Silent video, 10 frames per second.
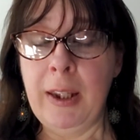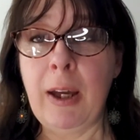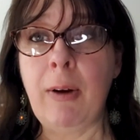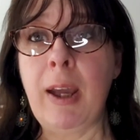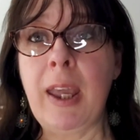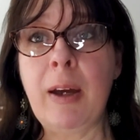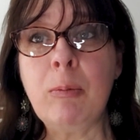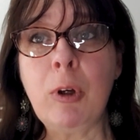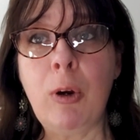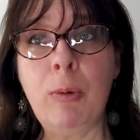Now, I
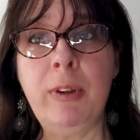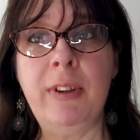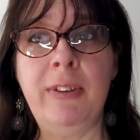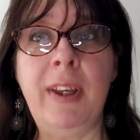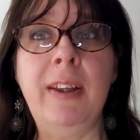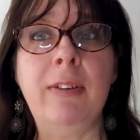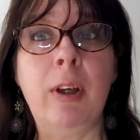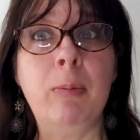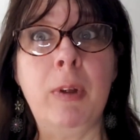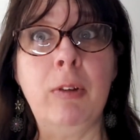am going to say
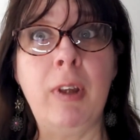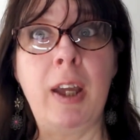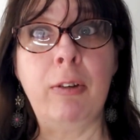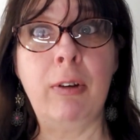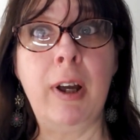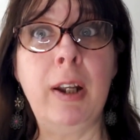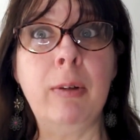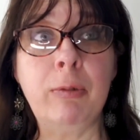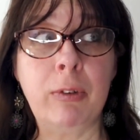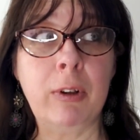something like right
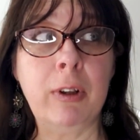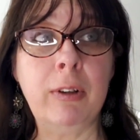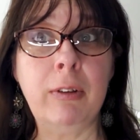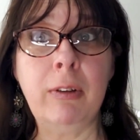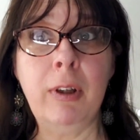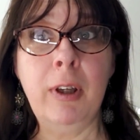up front.